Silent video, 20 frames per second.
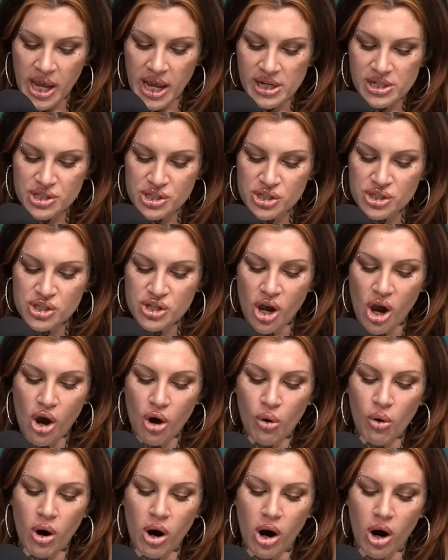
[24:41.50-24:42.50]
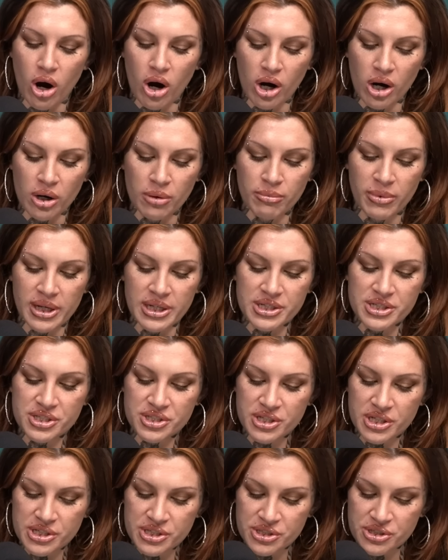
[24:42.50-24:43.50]
and so are my
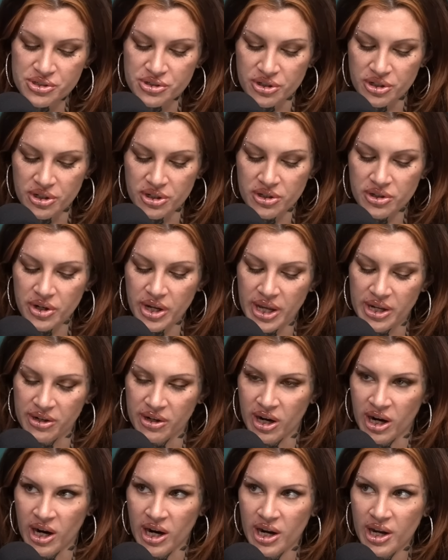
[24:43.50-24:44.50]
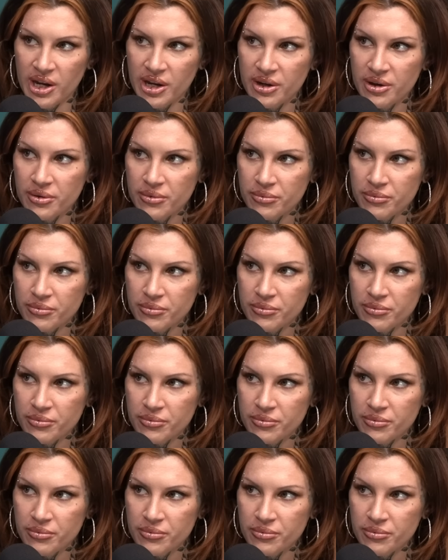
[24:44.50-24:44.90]
sister and I.